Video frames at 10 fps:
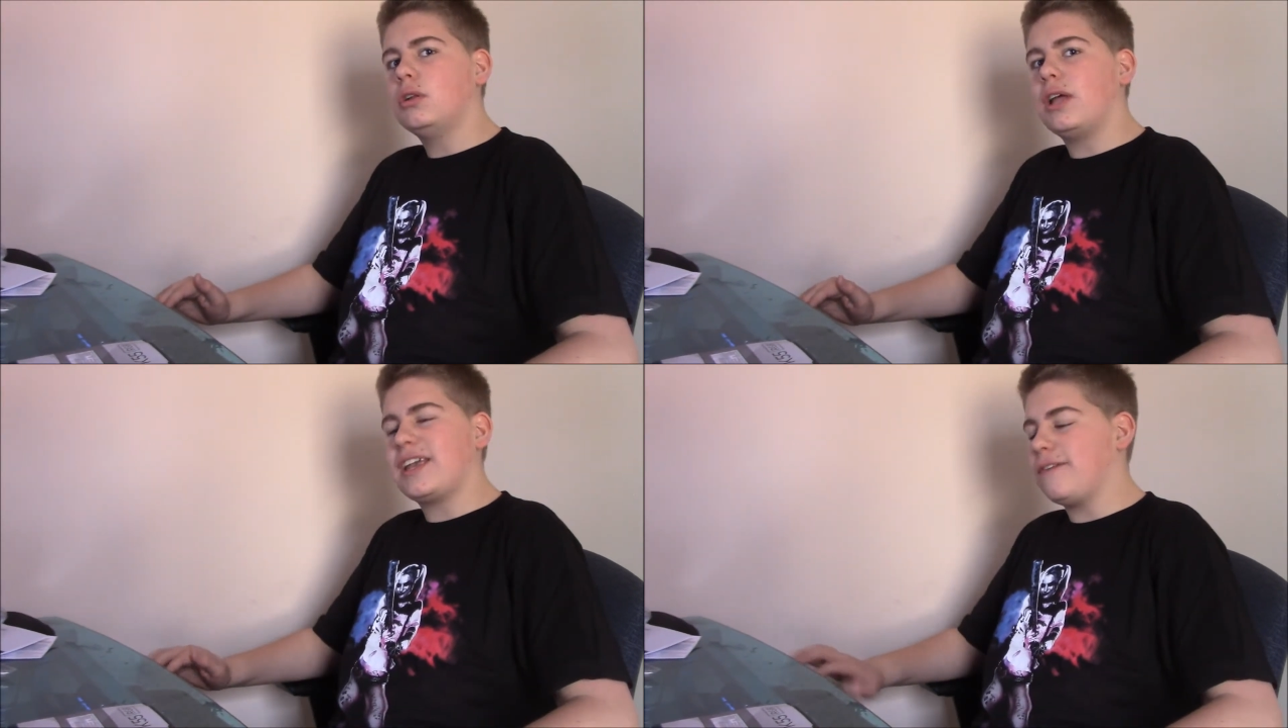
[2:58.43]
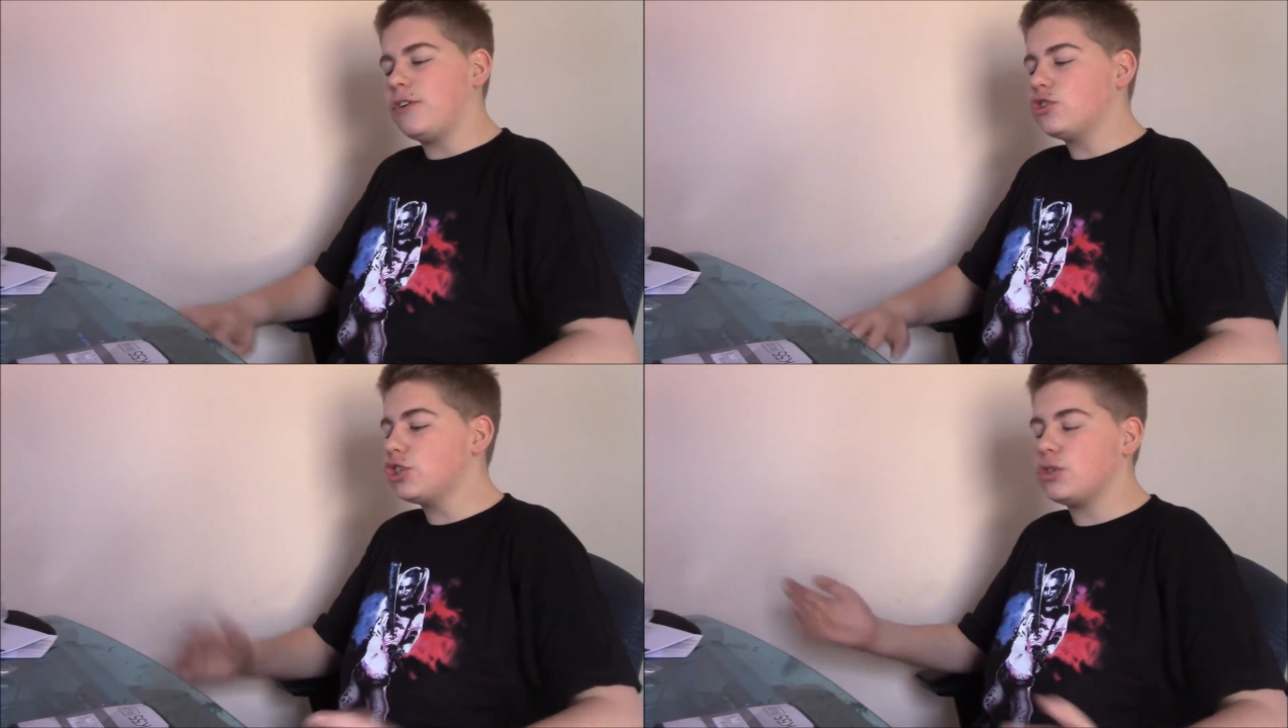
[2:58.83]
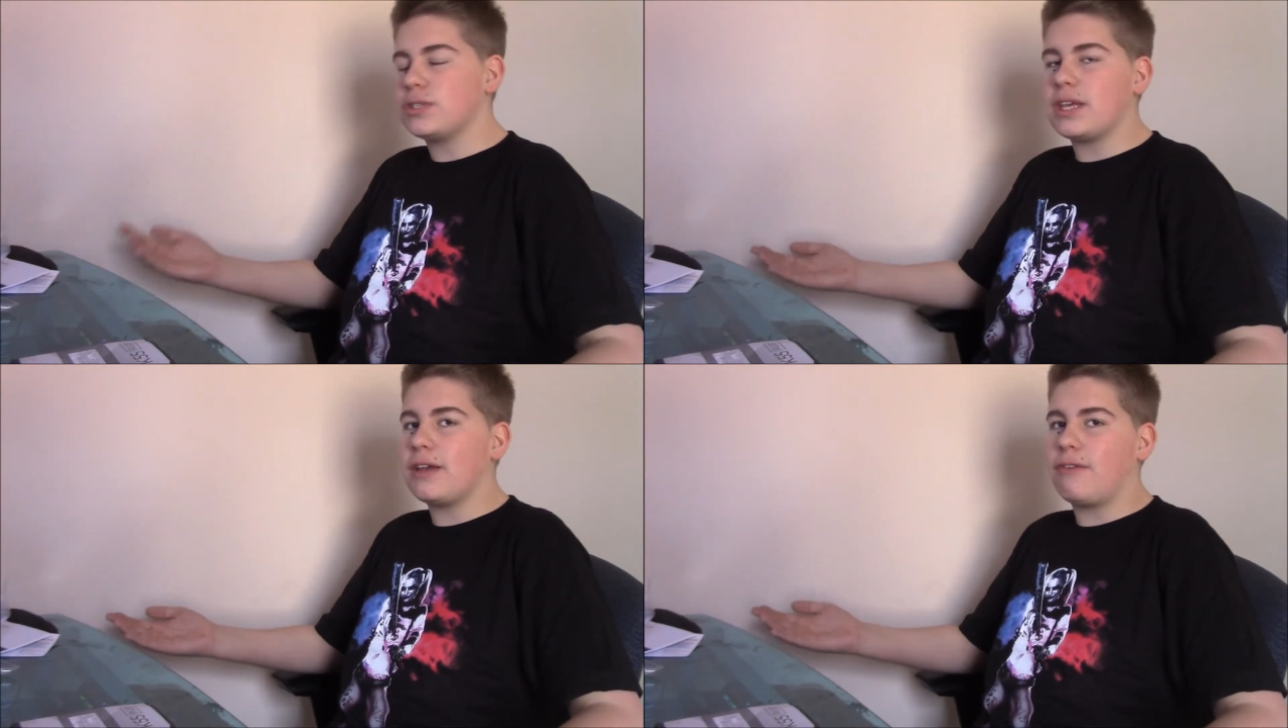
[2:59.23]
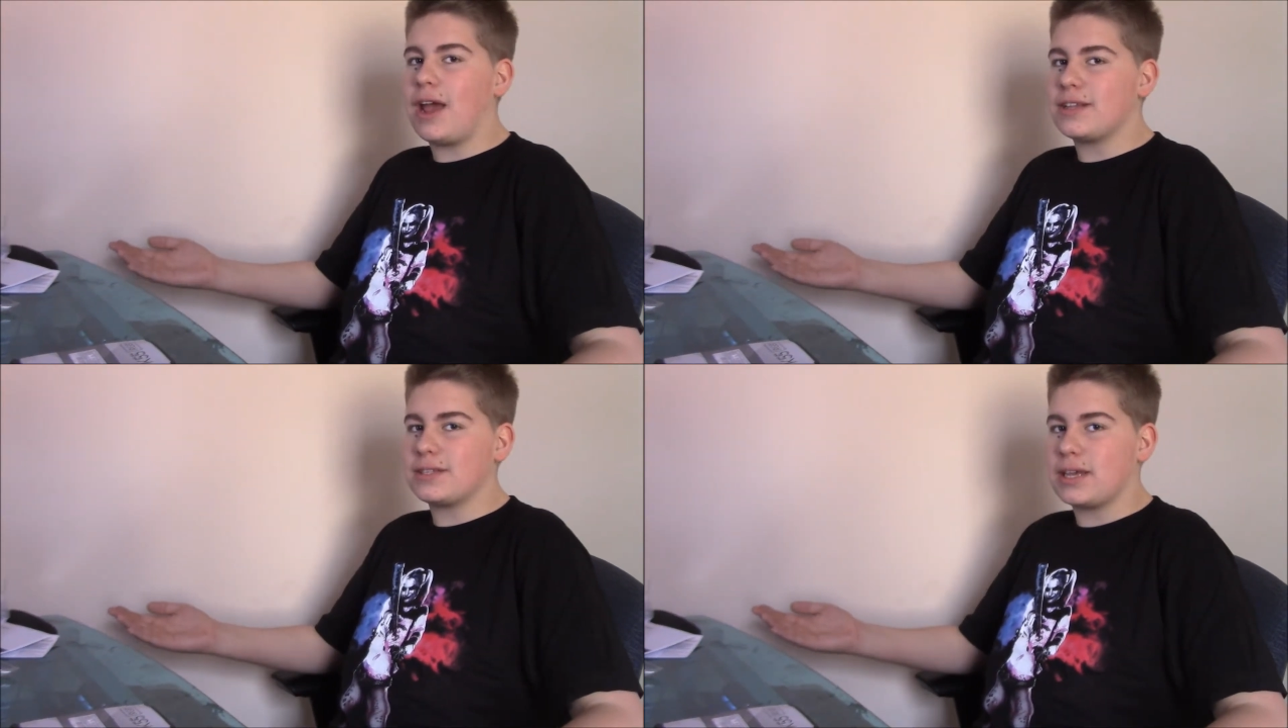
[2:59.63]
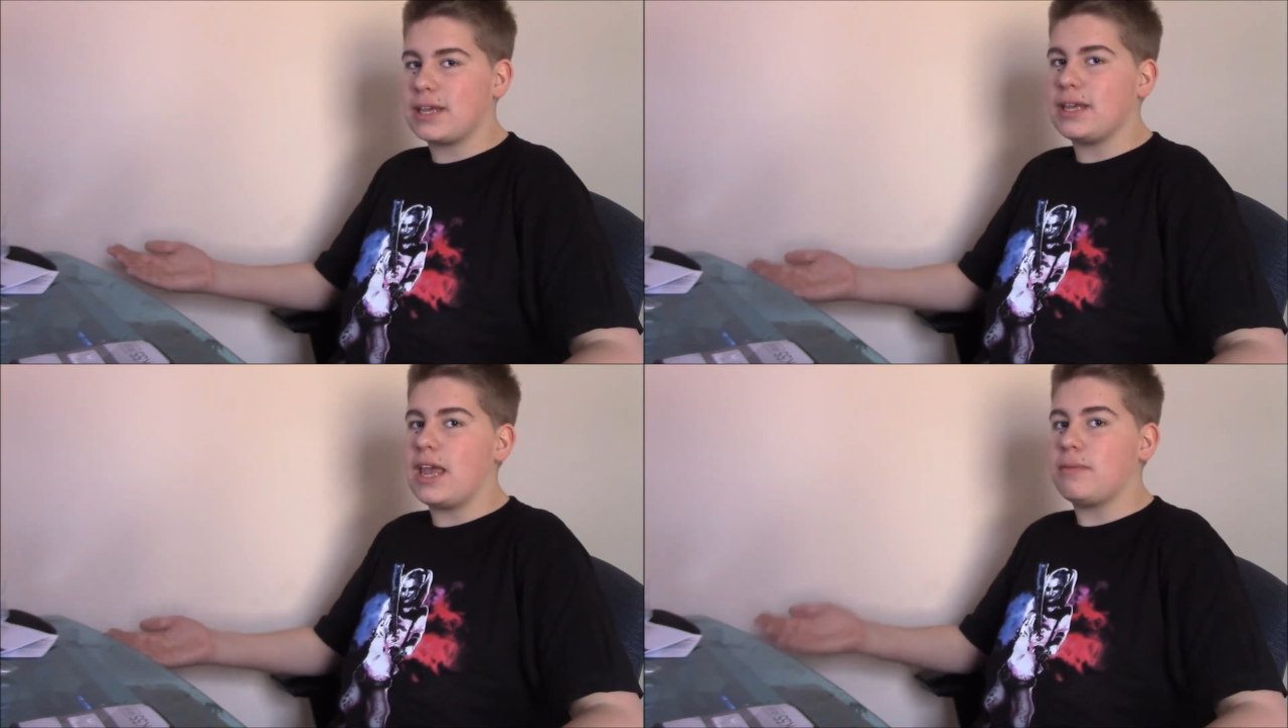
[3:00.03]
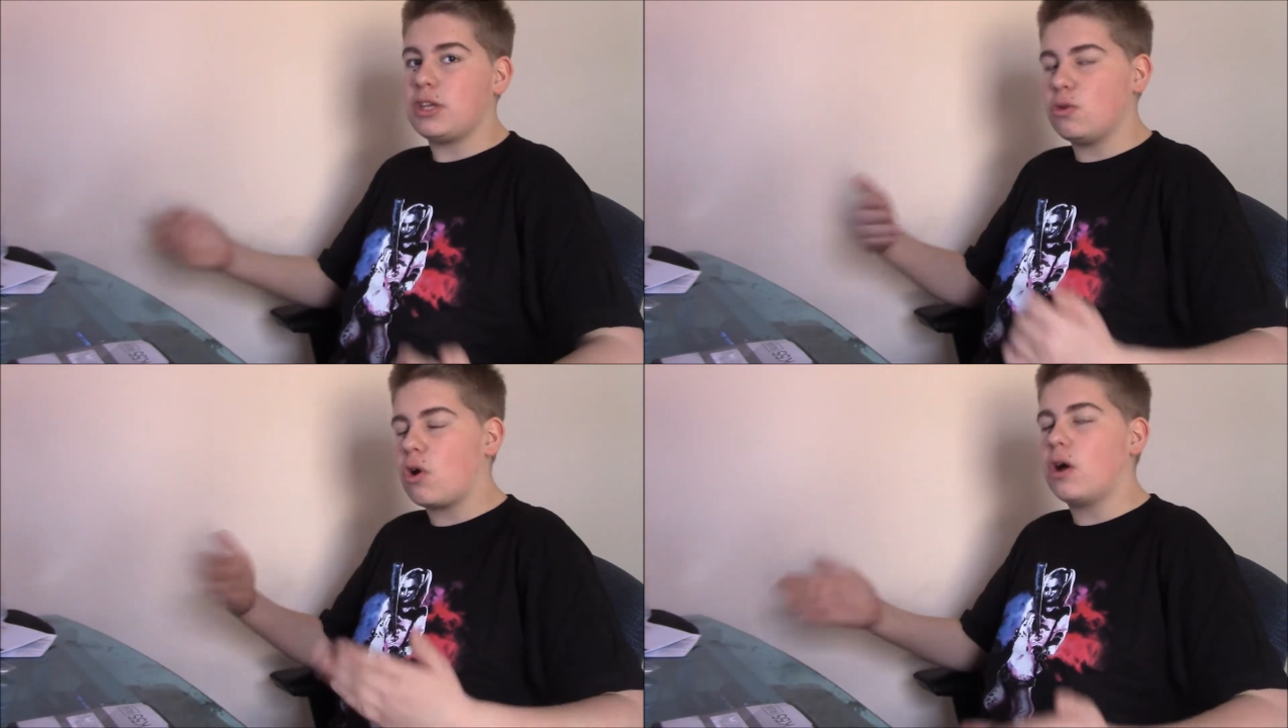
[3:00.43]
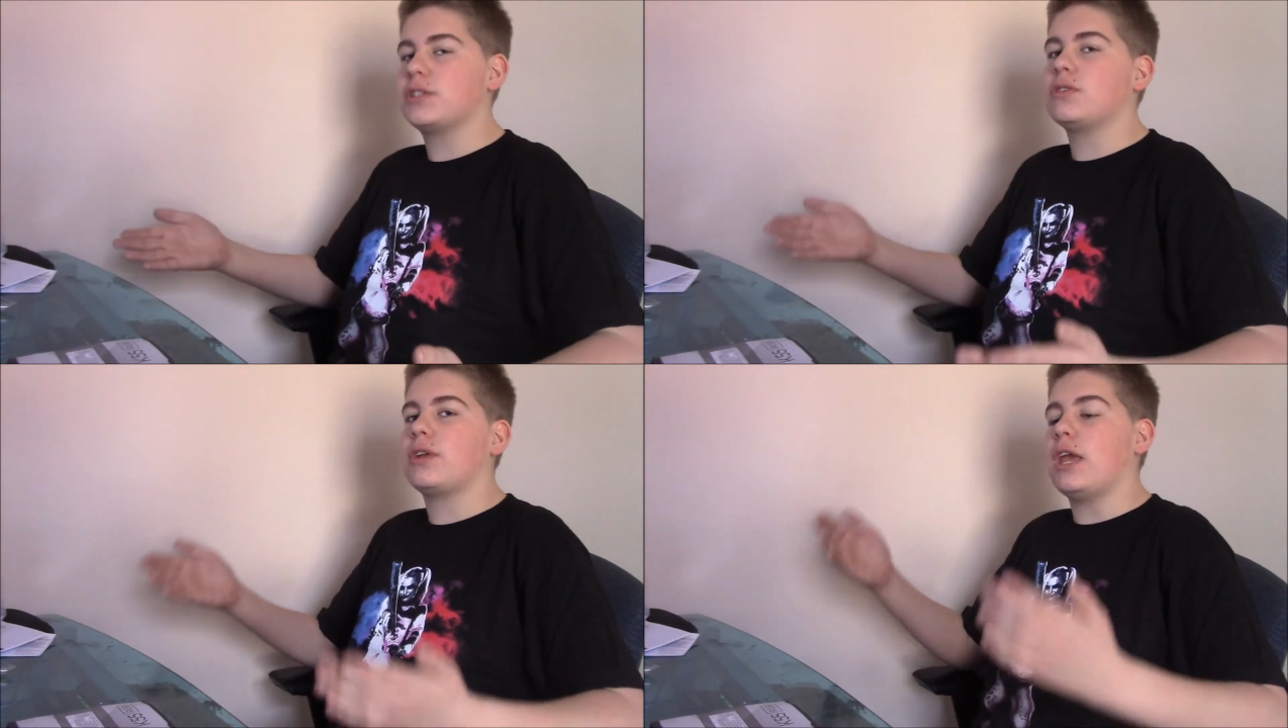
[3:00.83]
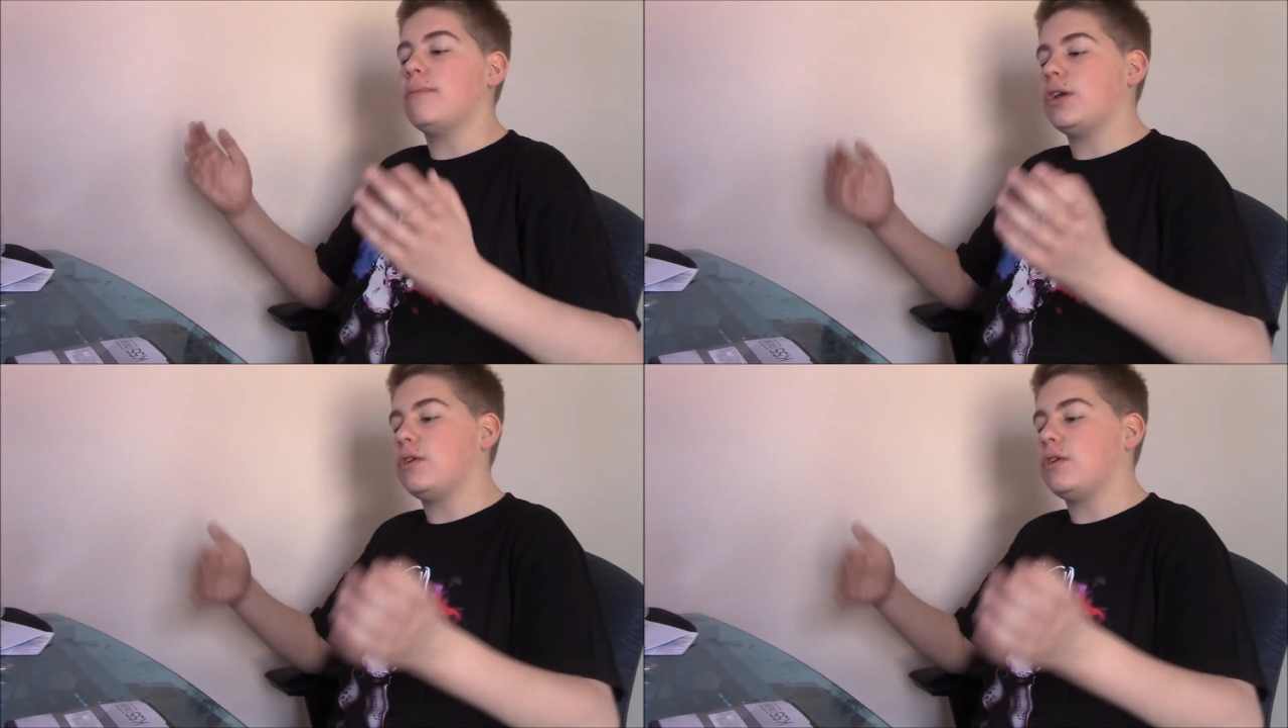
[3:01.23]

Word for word: like if you're just using it as like a gaming you console game, but